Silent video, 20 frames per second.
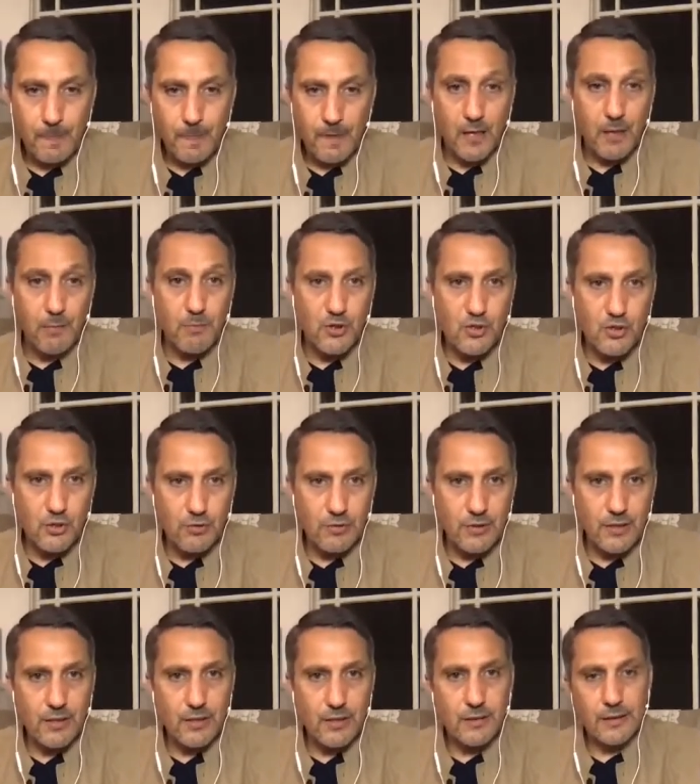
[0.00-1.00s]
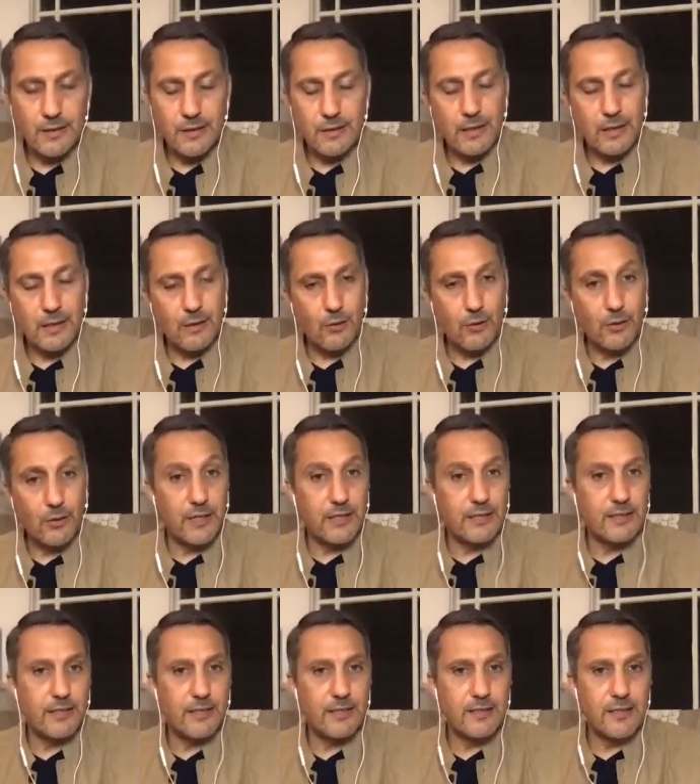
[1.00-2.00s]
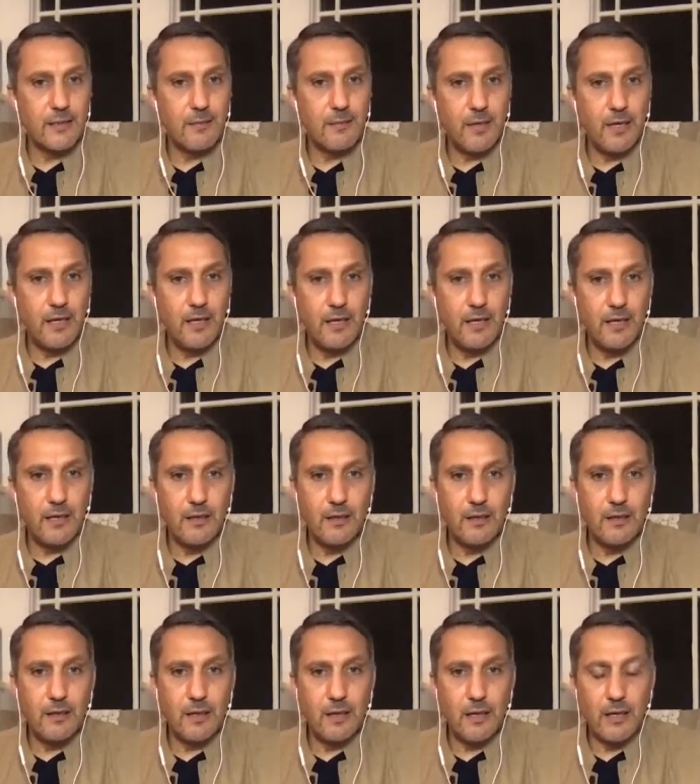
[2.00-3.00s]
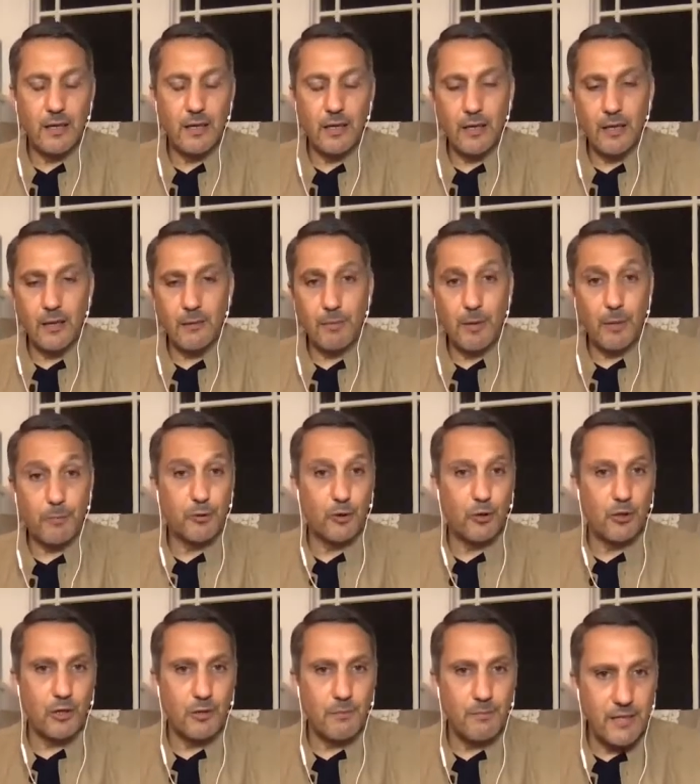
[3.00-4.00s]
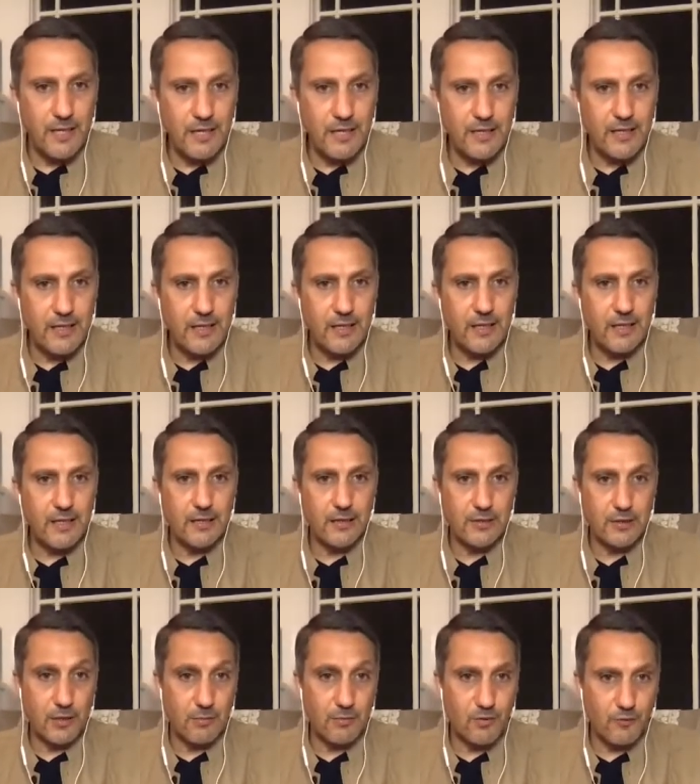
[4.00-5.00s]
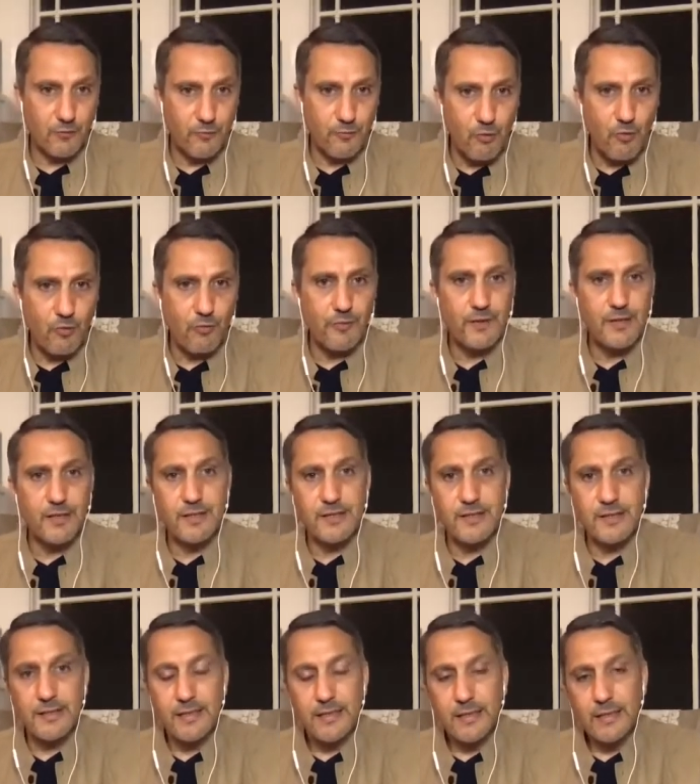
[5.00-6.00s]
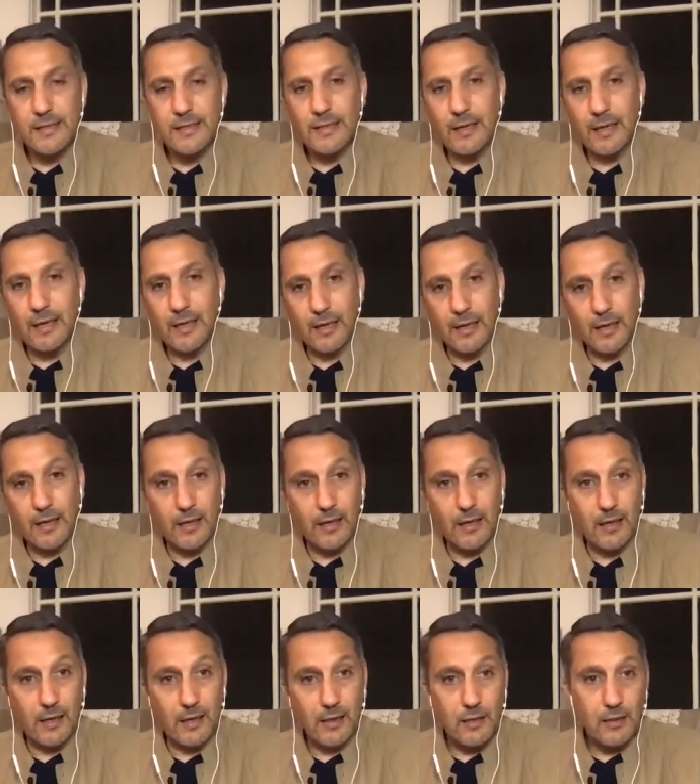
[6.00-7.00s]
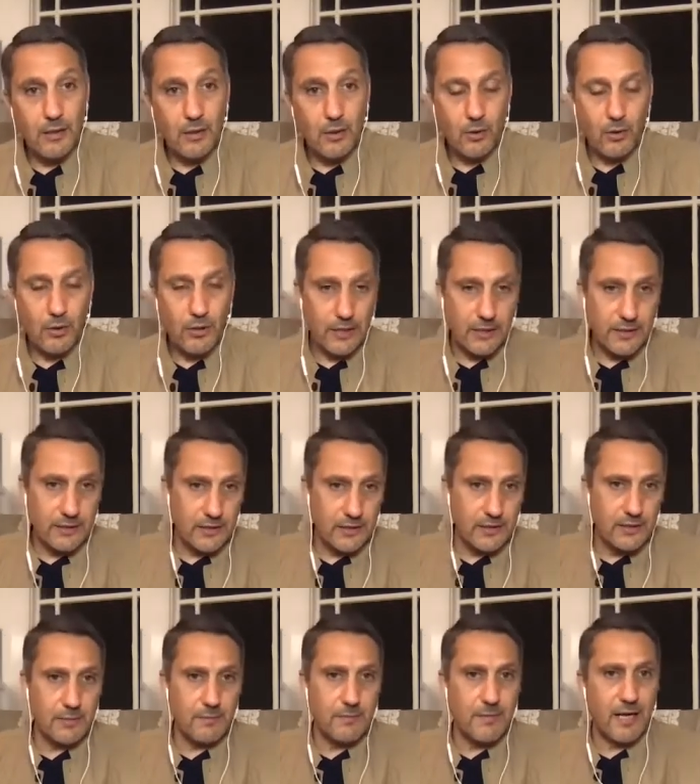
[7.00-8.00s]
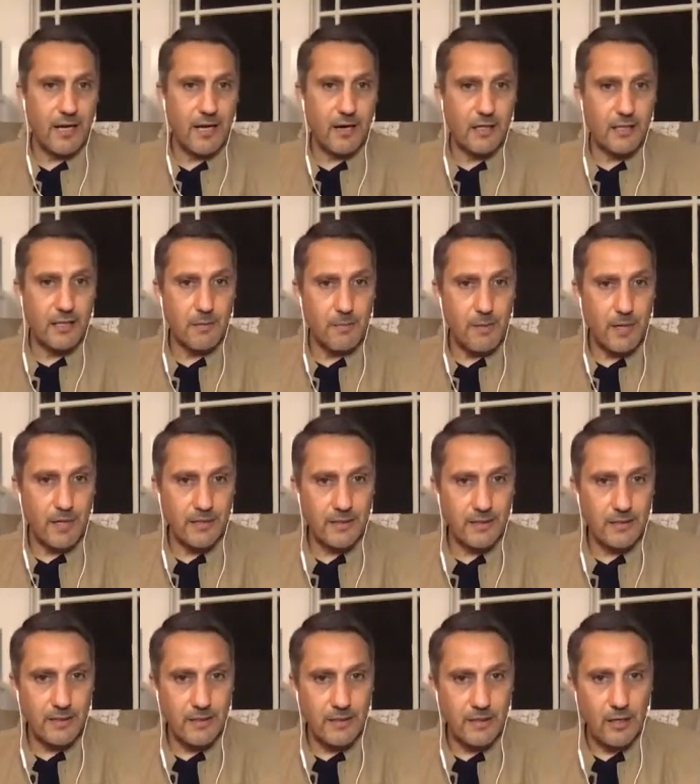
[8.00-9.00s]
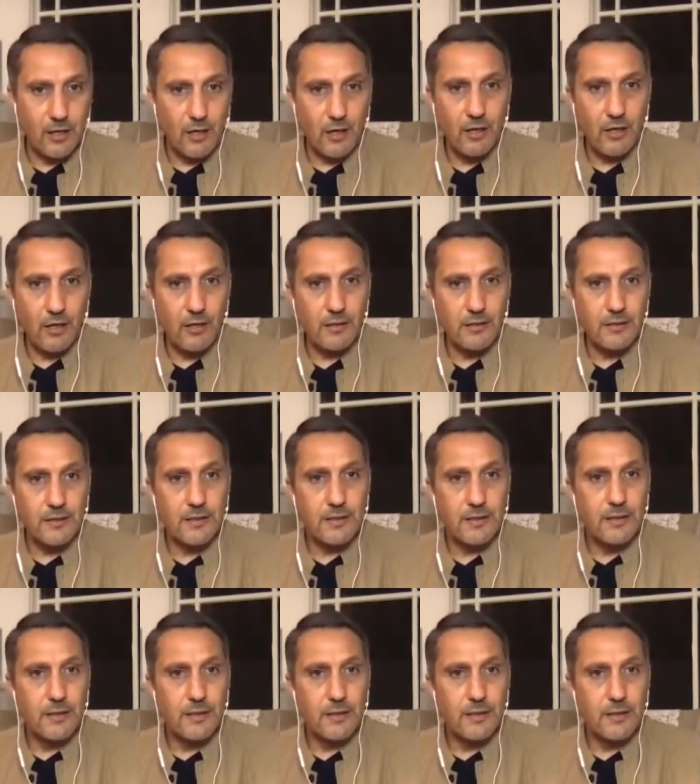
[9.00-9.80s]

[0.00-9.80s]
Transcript: imagery, Orientalism in popular media in terms of movies, Orientalism that are depicted in the art,